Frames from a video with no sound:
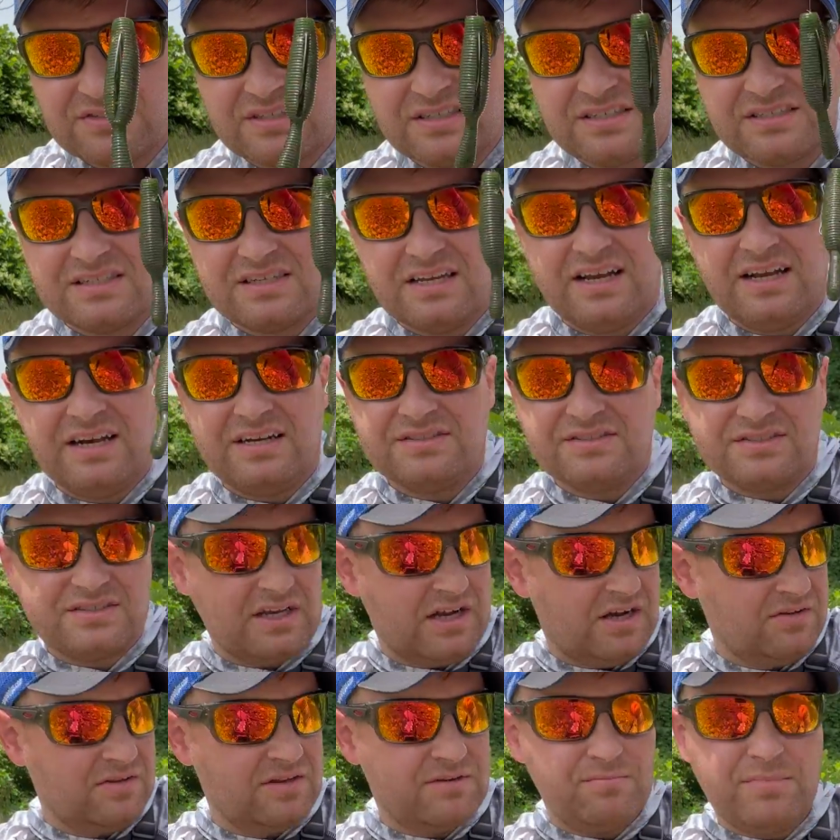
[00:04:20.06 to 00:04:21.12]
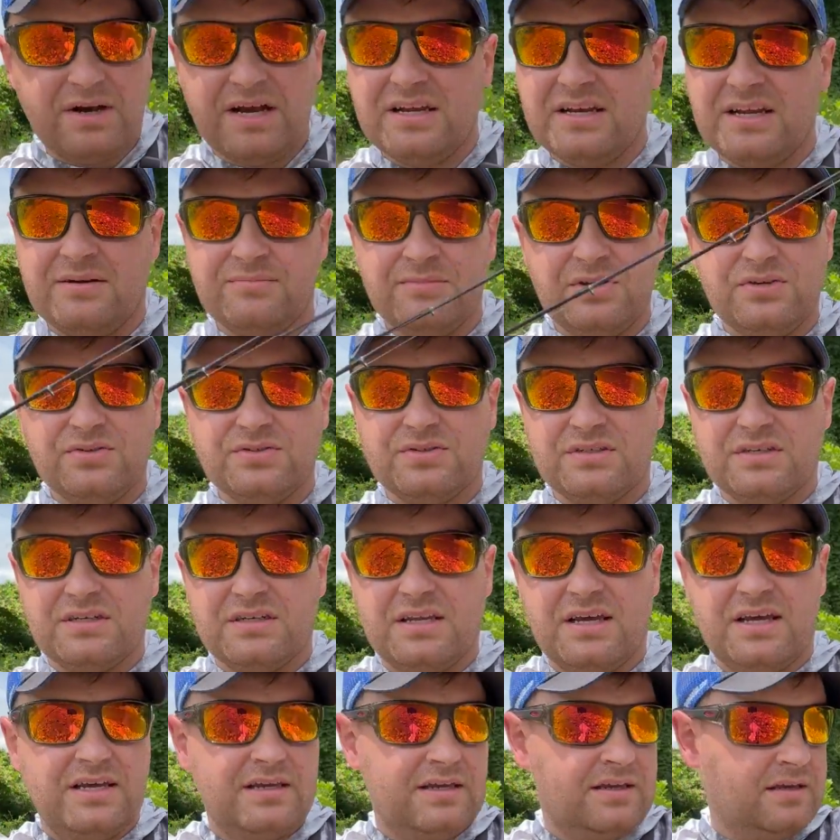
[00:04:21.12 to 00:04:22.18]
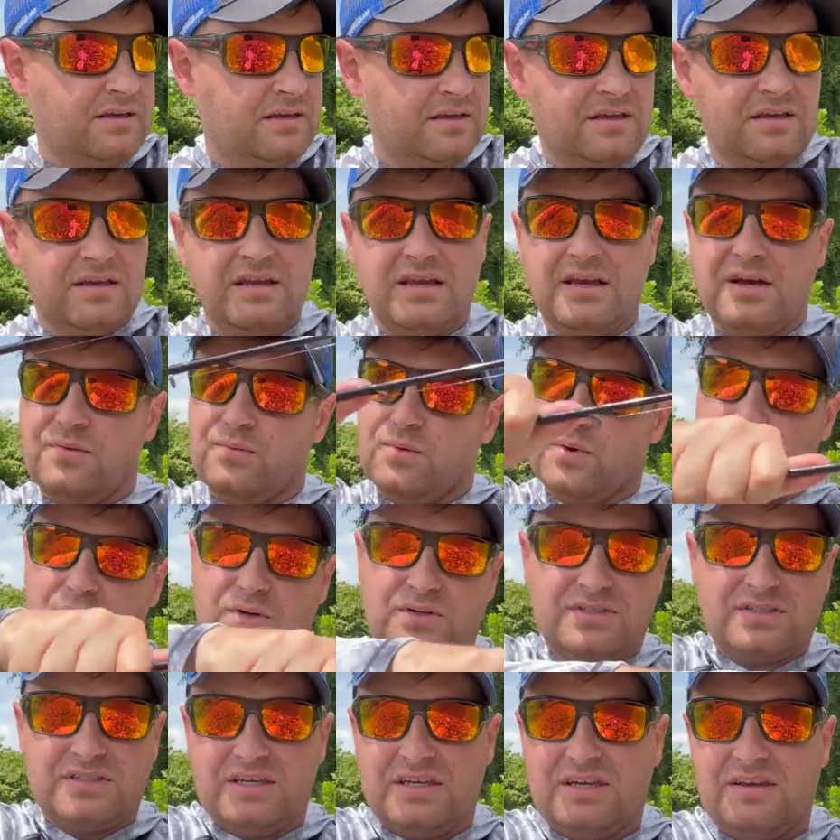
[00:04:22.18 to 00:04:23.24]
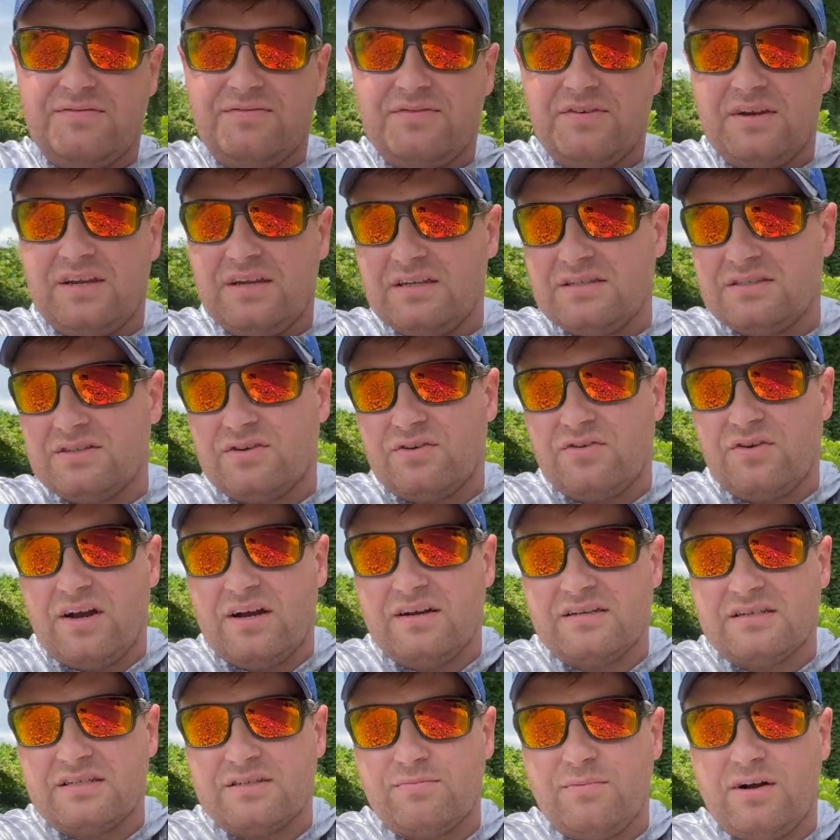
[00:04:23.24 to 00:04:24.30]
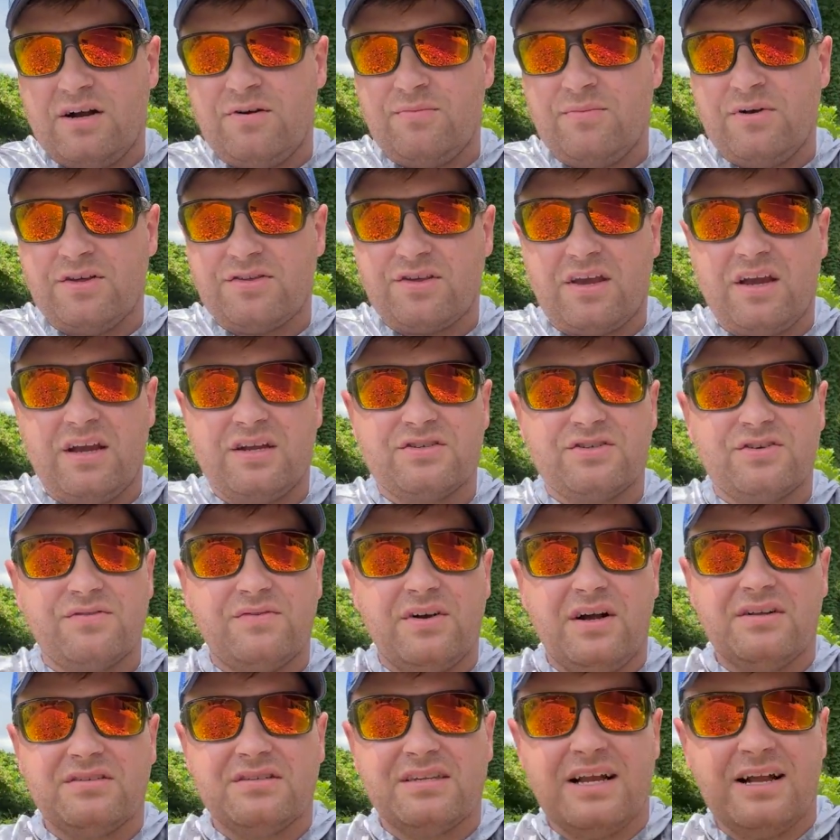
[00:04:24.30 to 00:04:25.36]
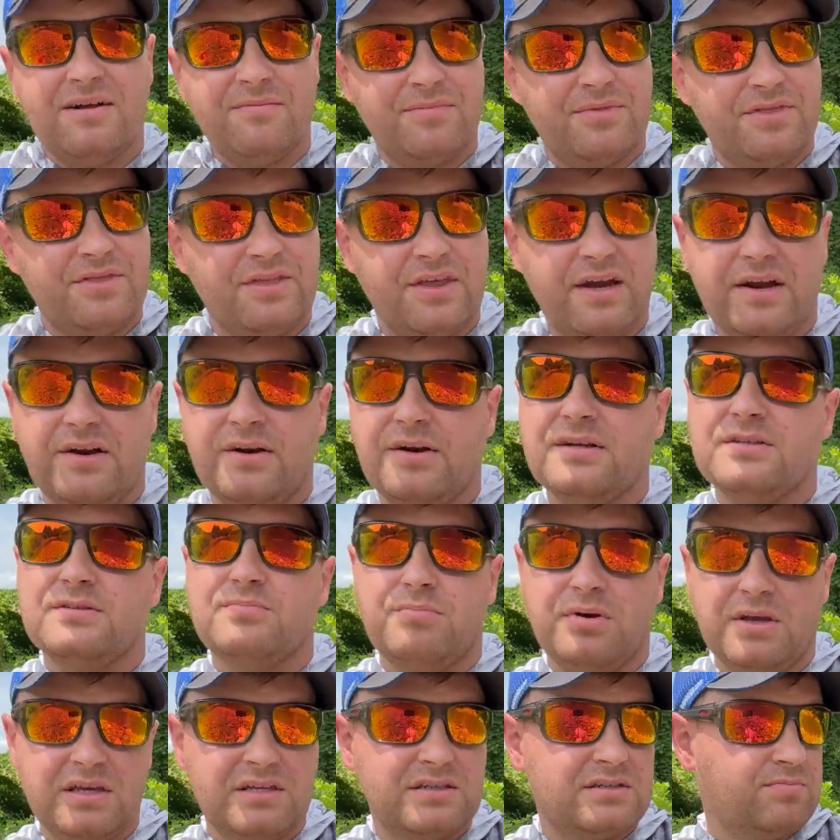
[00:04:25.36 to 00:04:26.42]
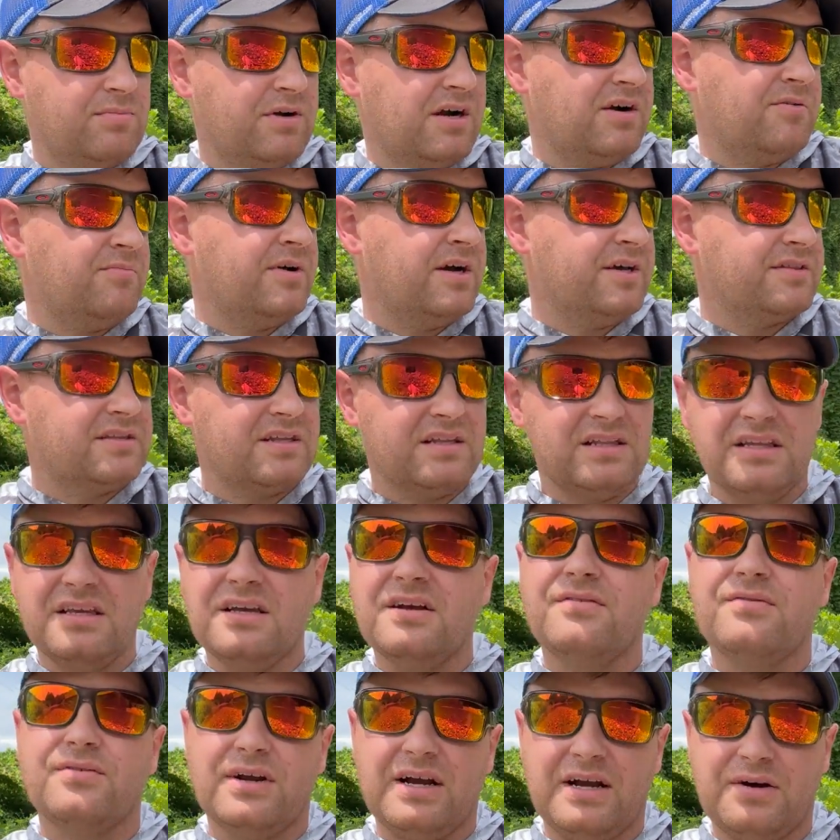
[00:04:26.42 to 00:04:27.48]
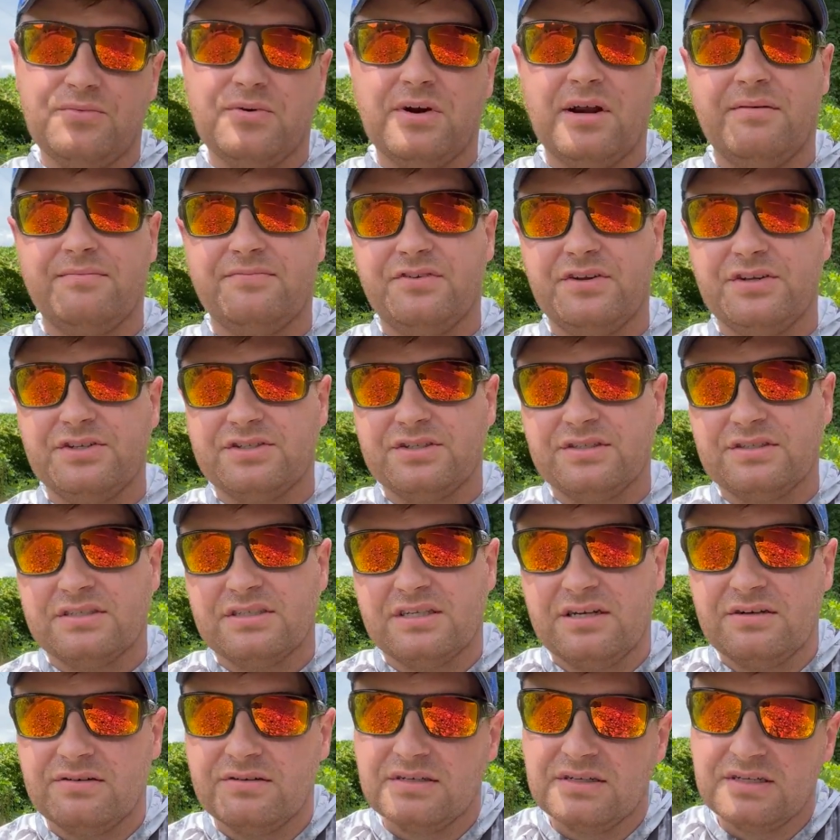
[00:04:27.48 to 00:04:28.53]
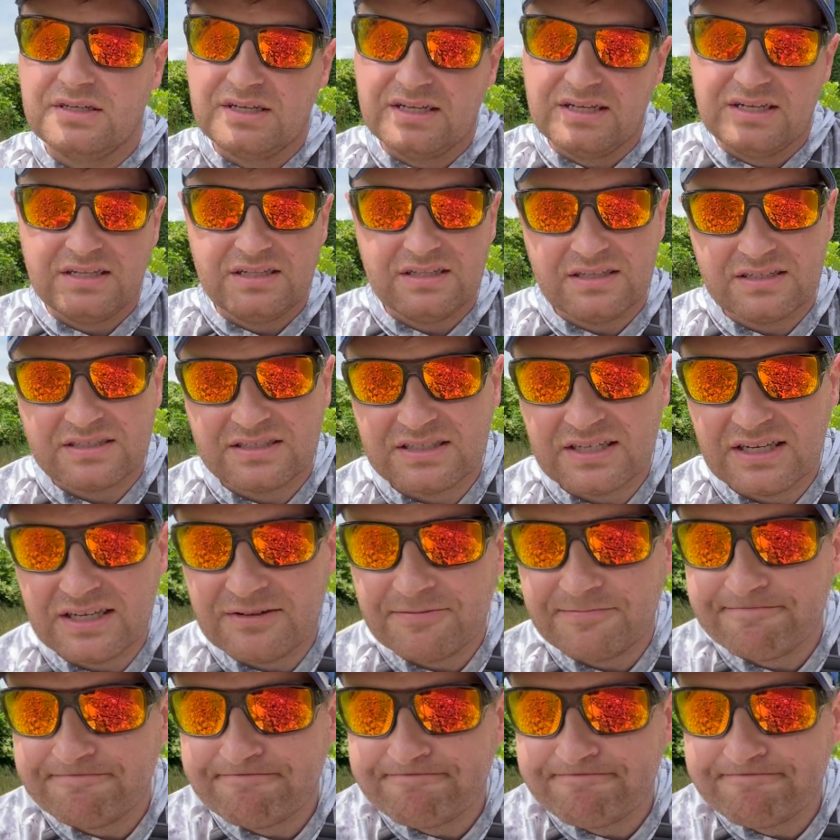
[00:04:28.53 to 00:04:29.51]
this out. It's the only bait I'm using today. And we're gonna see if it is the greatest smallmouth catcher of all time. There is big smallmouth that live right where I'm fishing. So let's see.